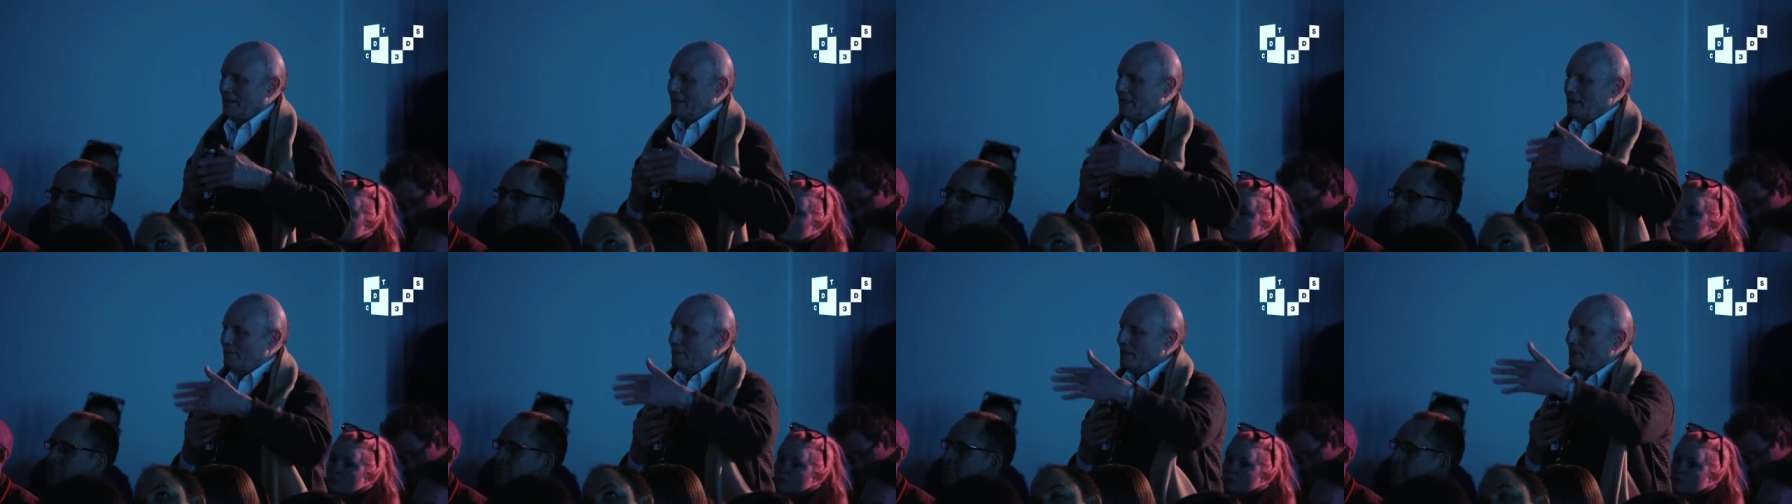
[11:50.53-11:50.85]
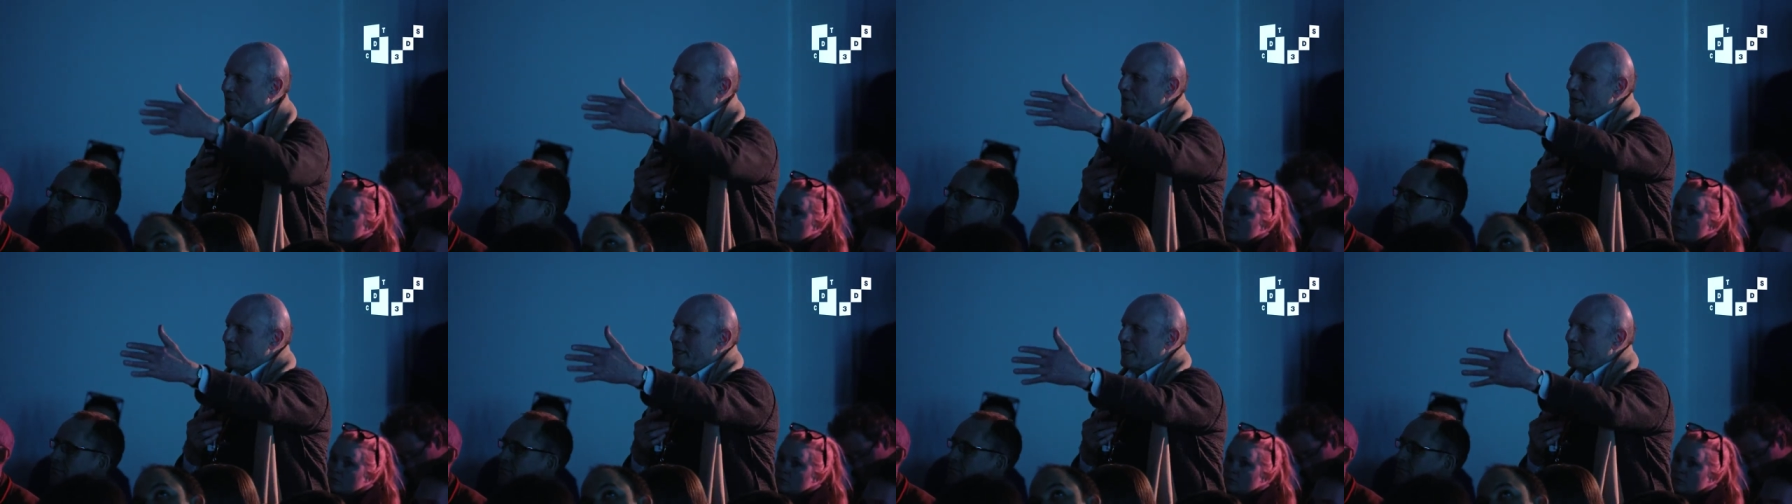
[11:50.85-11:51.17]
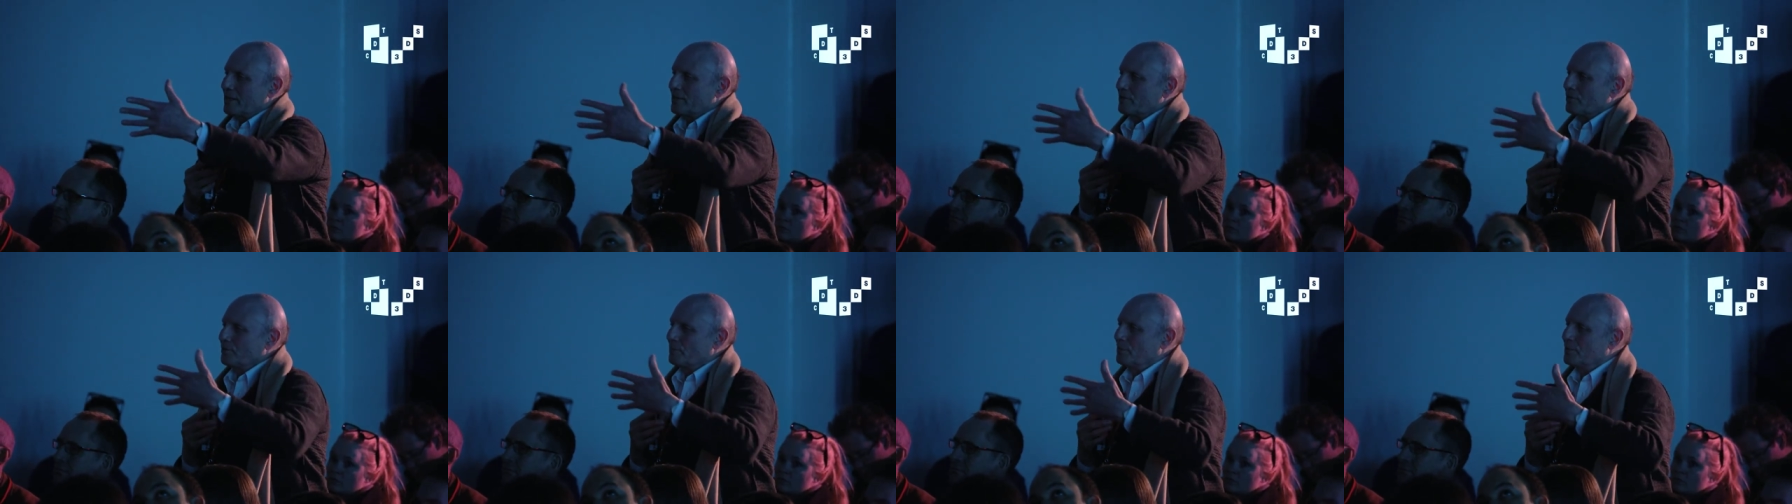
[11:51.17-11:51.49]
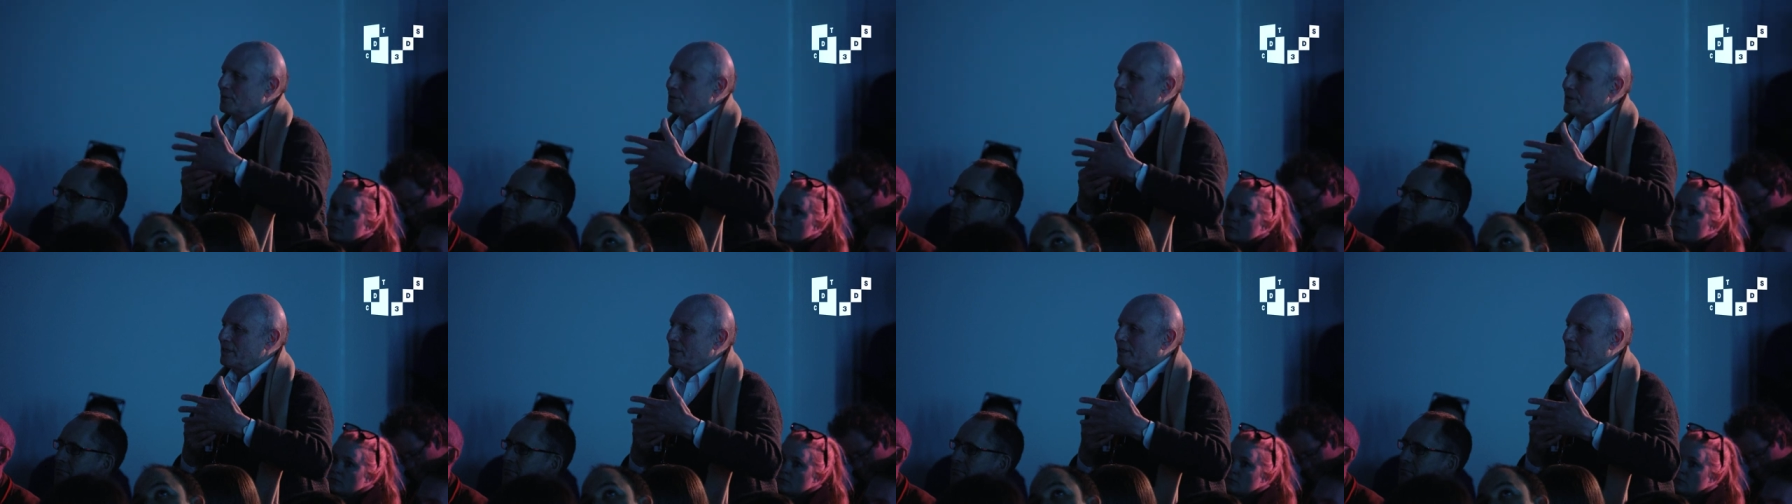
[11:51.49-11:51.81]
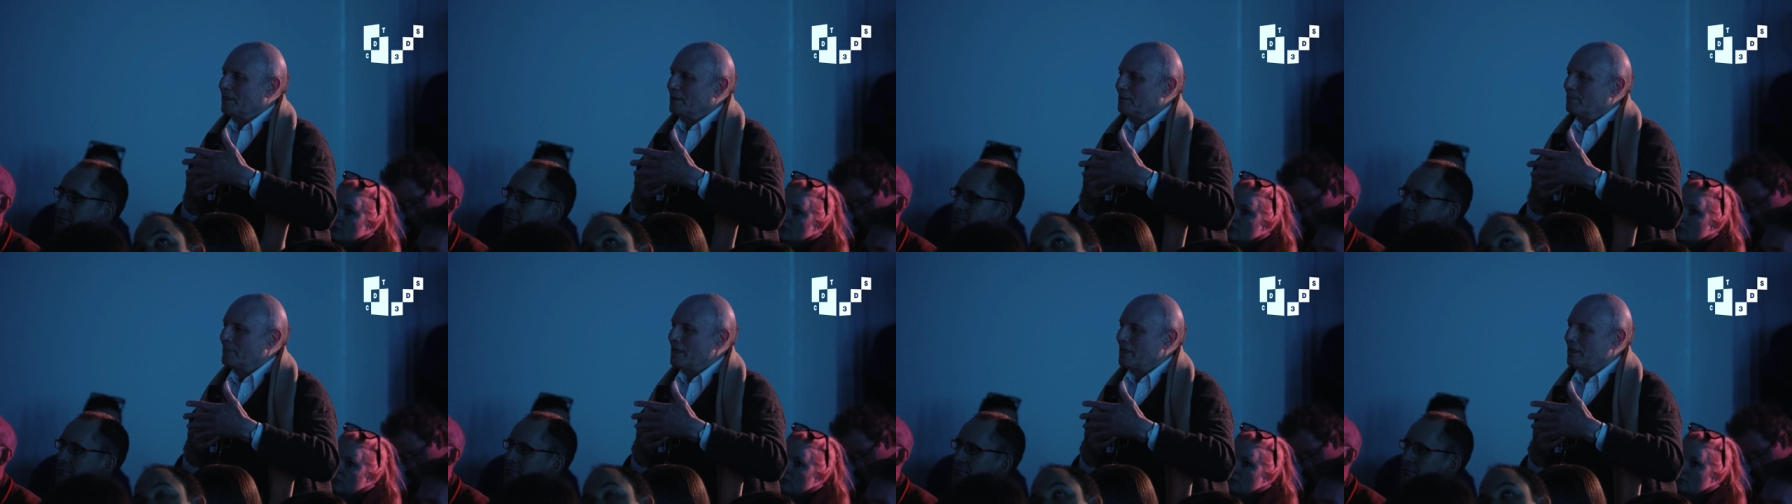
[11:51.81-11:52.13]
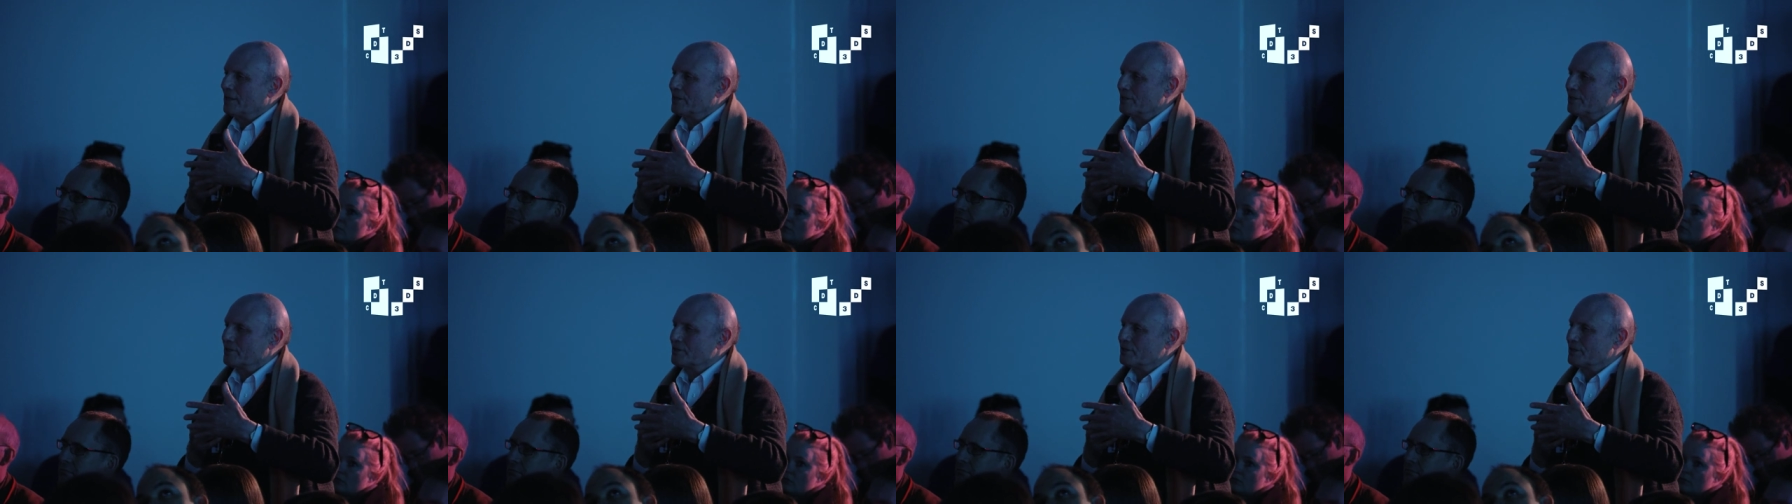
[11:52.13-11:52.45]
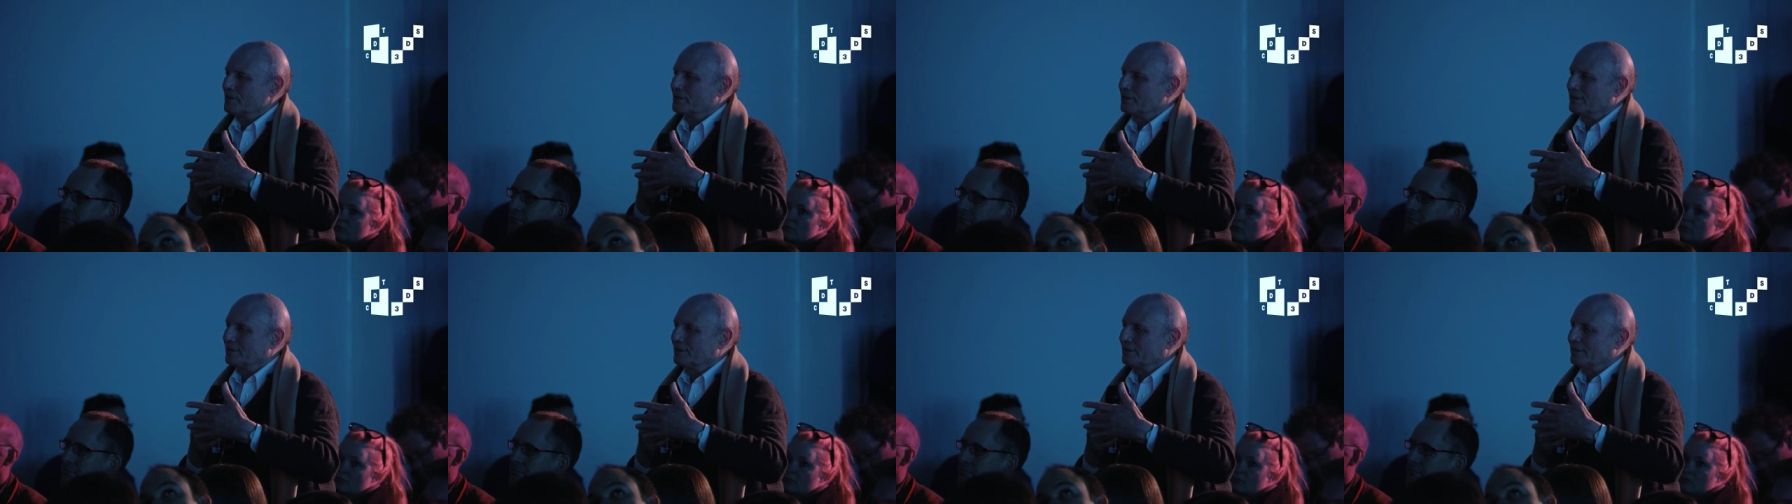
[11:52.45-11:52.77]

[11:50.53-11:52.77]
coming right out of the proscenium arch